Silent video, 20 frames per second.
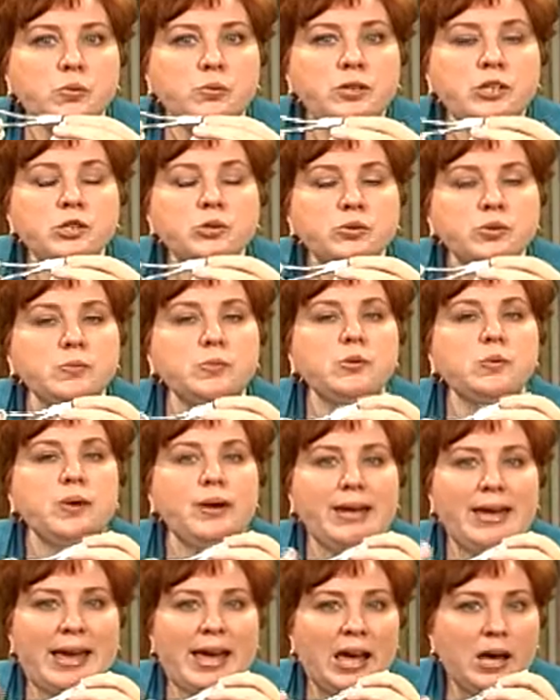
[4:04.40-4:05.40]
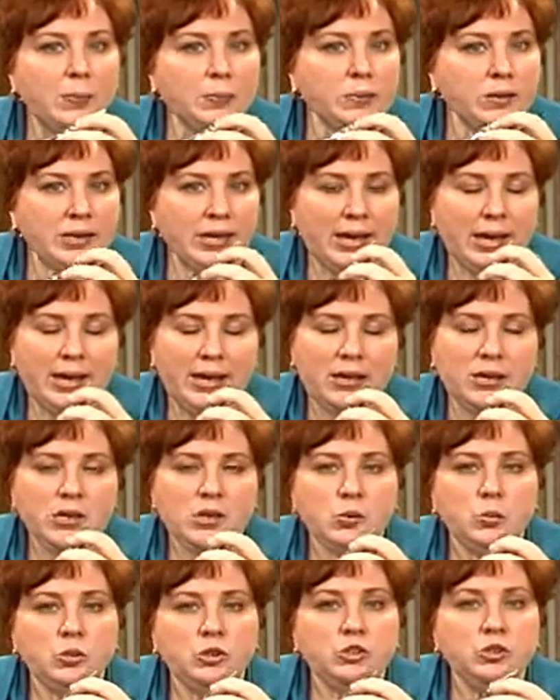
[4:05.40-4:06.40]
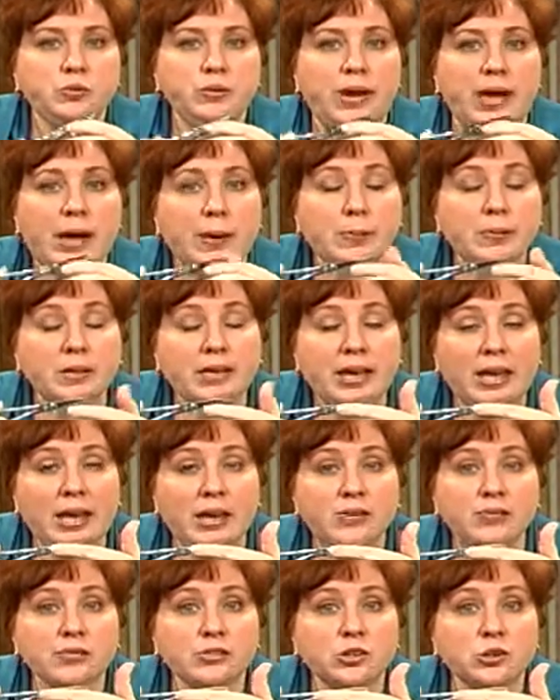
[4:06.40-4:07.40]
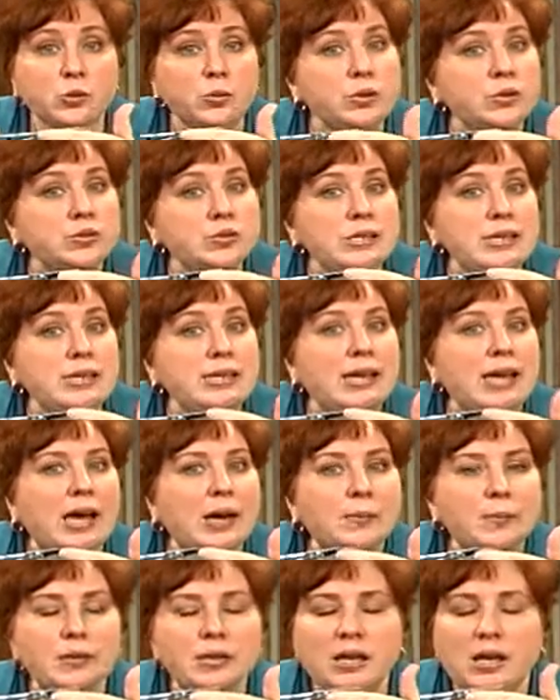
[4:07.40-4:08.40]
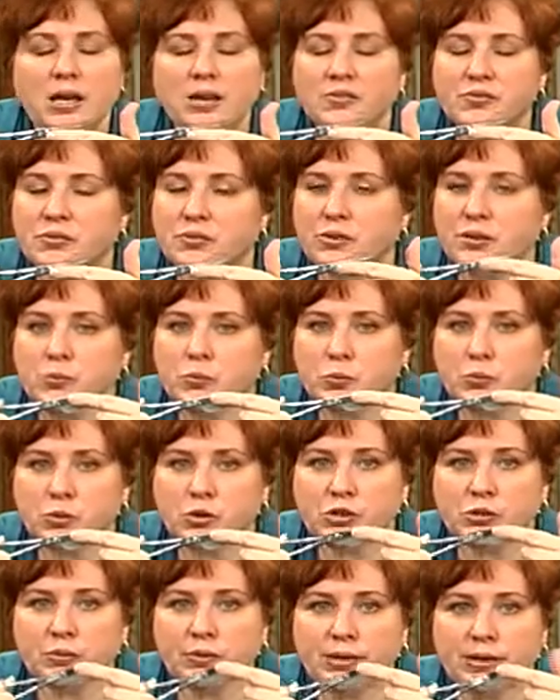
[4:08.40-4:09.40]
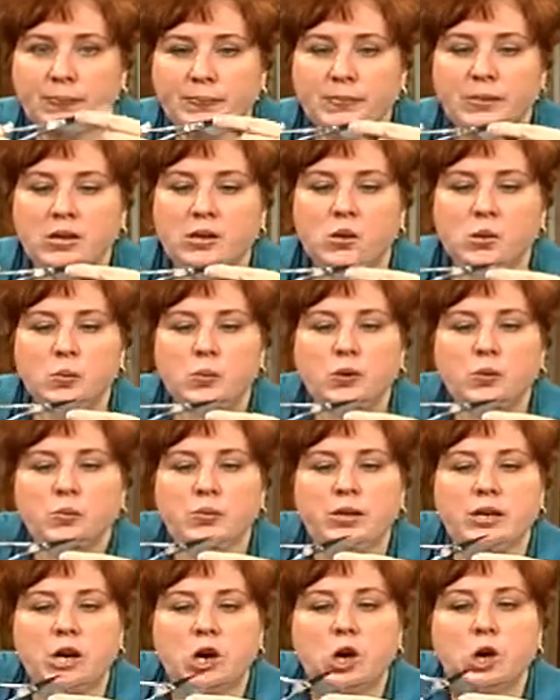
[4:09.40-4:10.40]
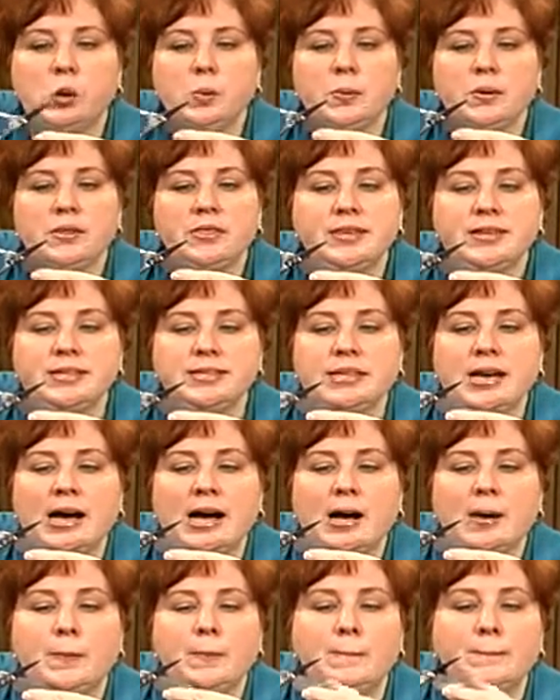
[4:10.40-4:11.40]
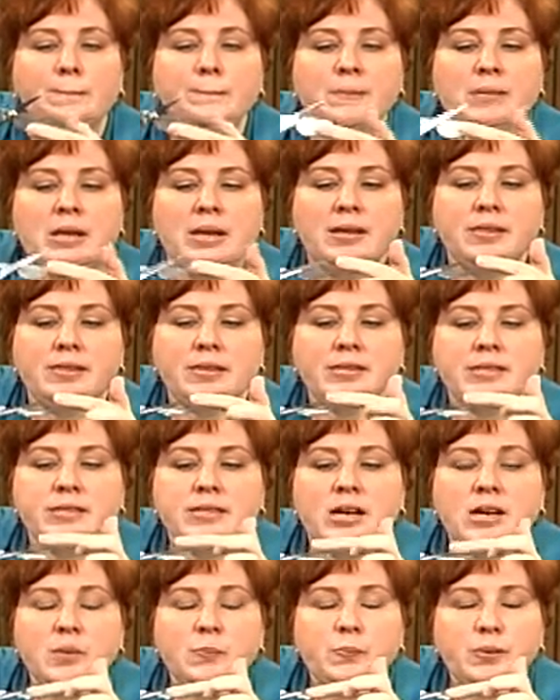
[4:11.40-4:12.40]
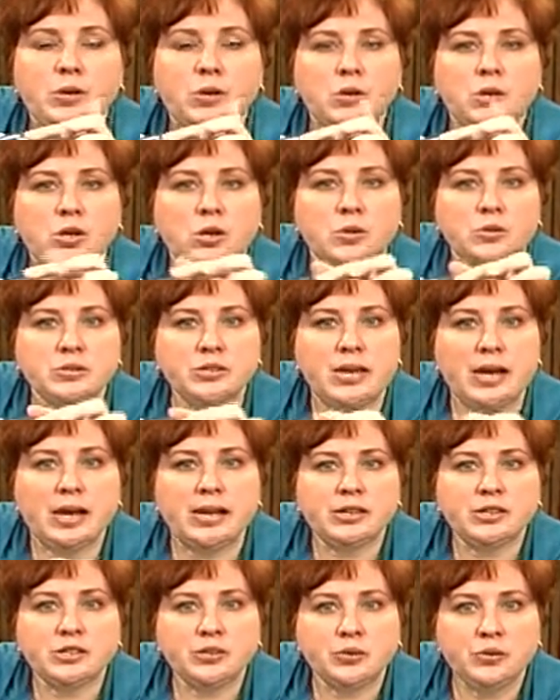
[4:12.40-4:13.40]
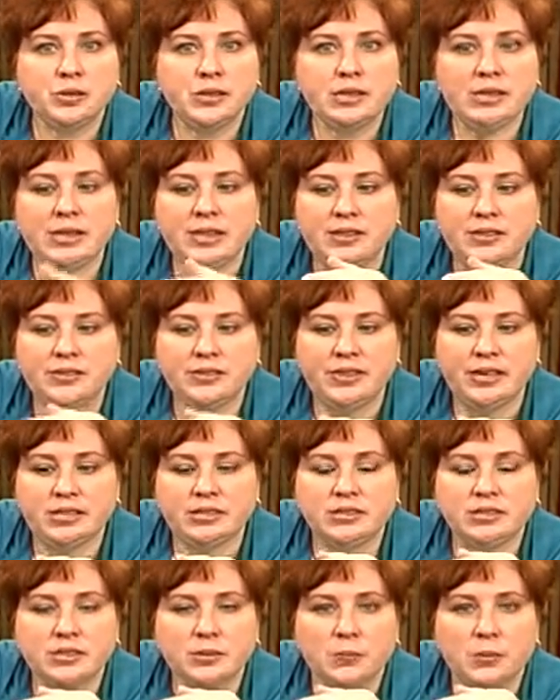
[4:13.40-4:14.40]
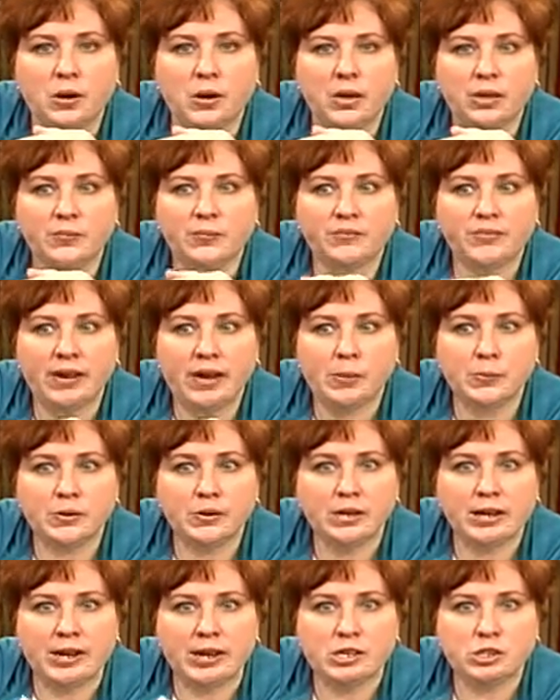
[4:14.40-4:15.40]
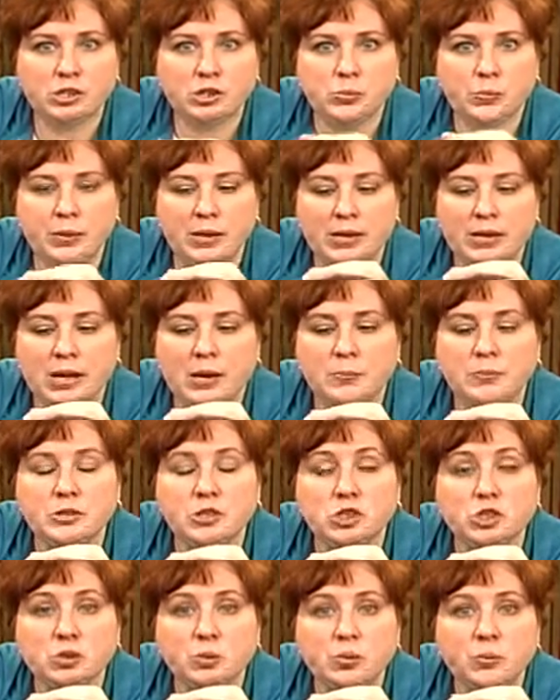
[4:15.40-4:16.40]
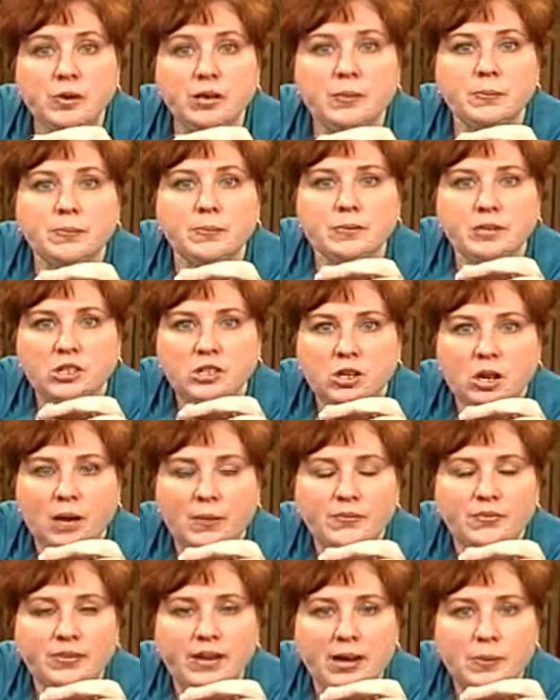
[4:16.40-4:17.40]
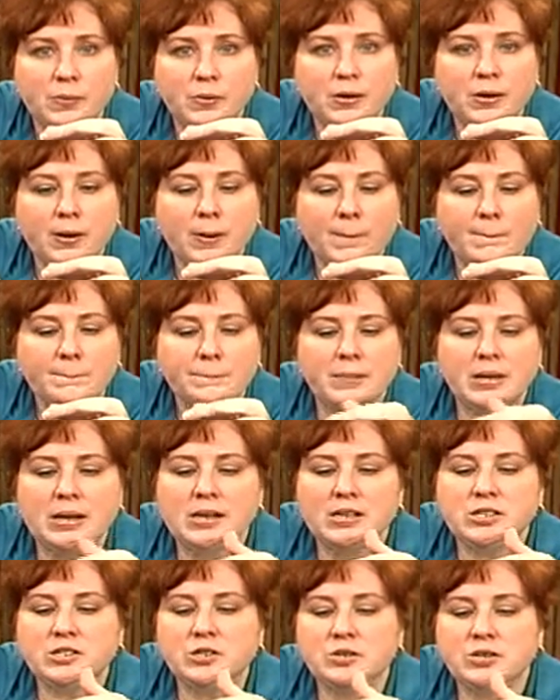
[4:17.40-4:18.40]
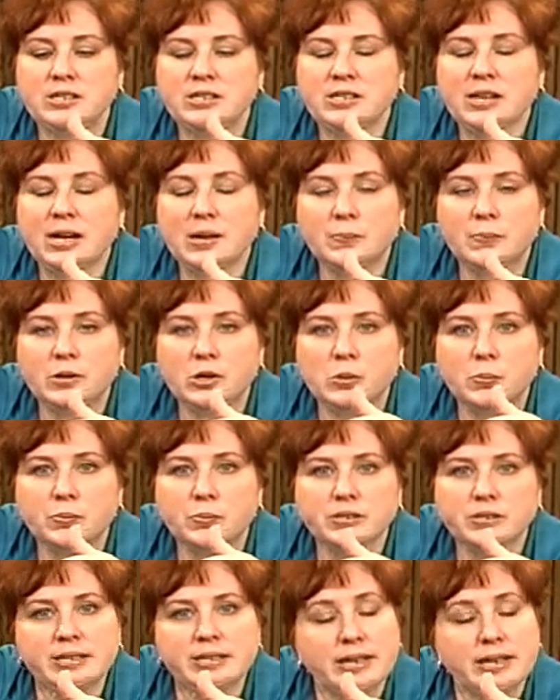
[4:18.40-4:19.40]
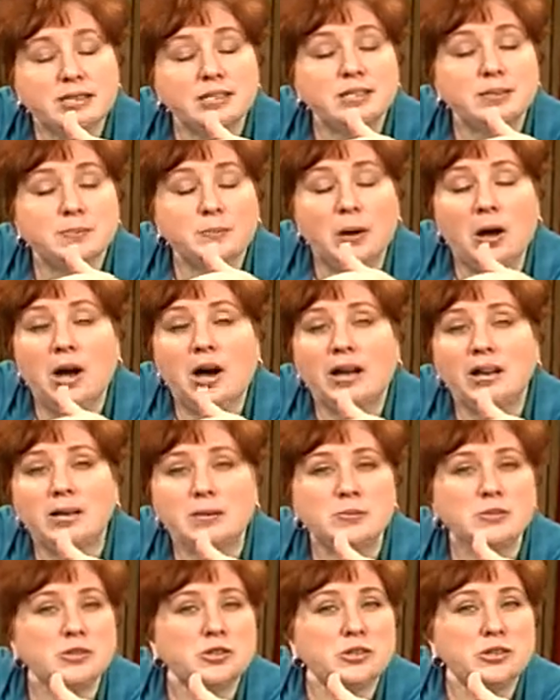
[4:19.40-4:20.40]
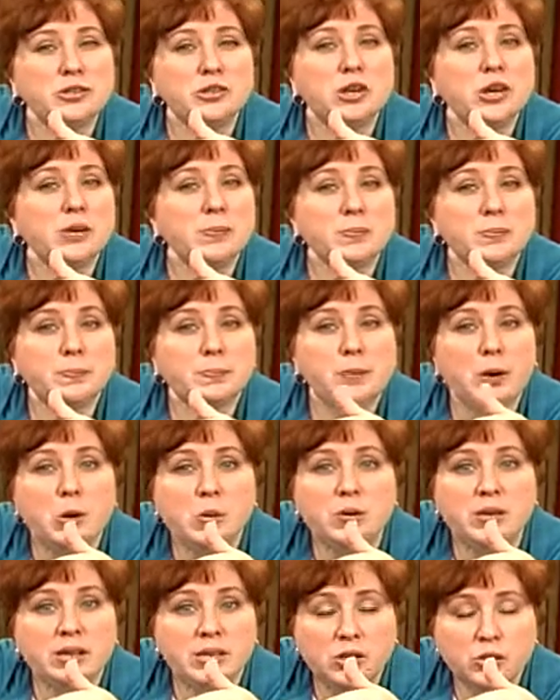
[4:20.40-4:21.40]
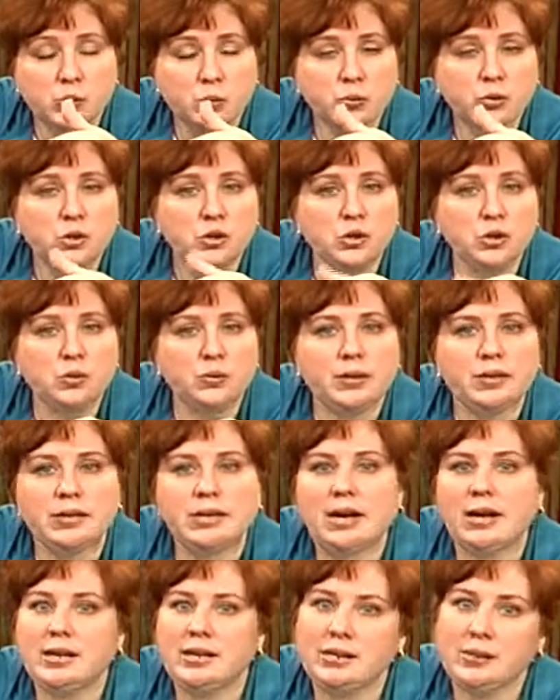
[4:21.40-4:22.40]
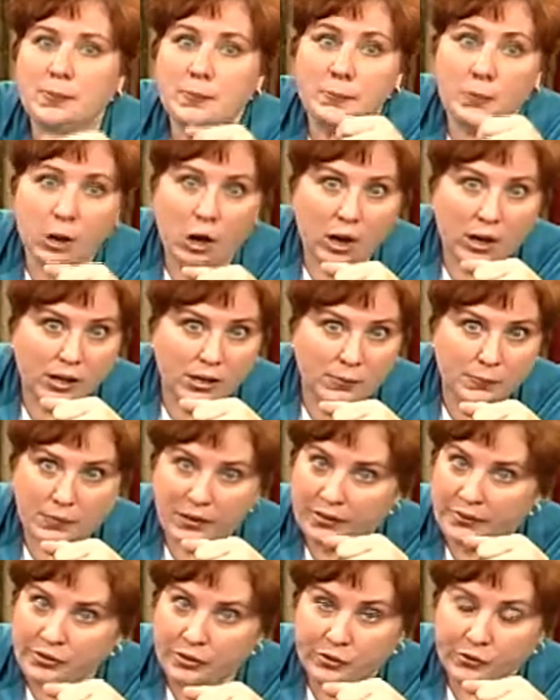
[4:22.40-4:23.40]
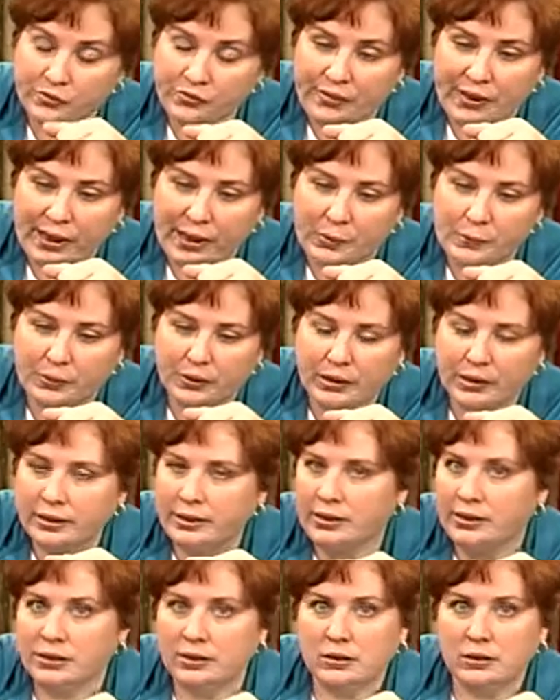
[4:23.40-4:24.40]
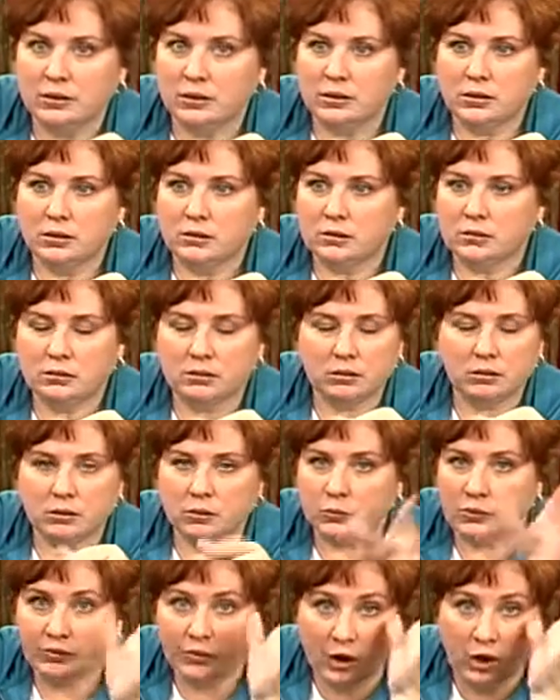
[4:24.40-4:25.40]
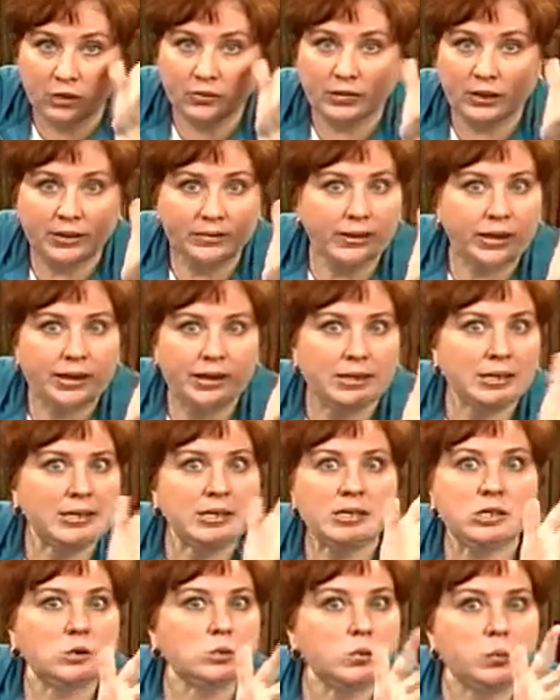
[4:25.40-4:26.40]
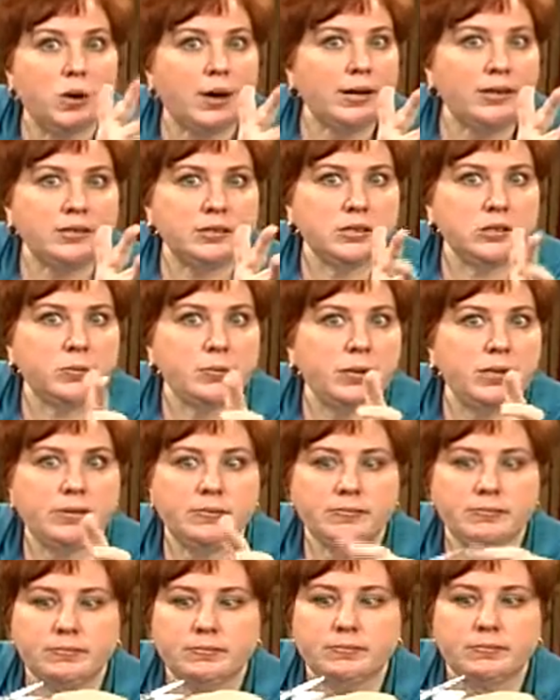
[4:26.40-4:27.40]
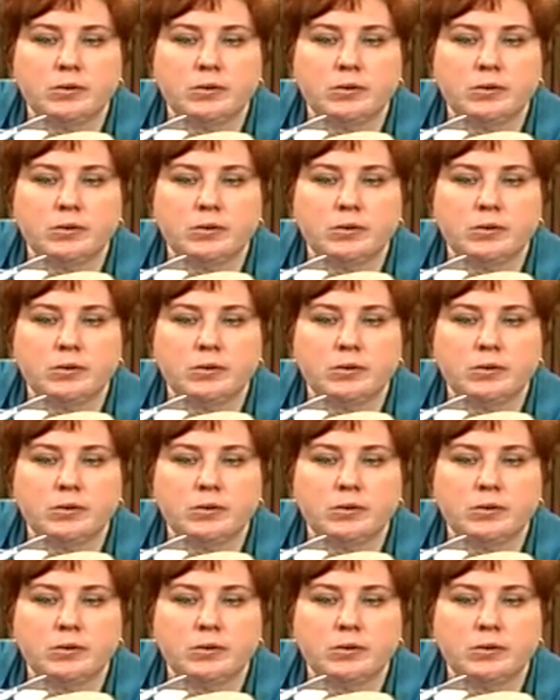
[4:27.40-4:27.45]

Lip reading: when we trim away applique. When you do applique for quilting, applique for embroidery, when we open this up, the duckbill goes underneath next to the bottom fabric as you pick up and trim the top fabric. So the duckbill protects the bottom, so you're not poking through and cutting the bottom of your fabric. Oh, we've all done that at least once. It's been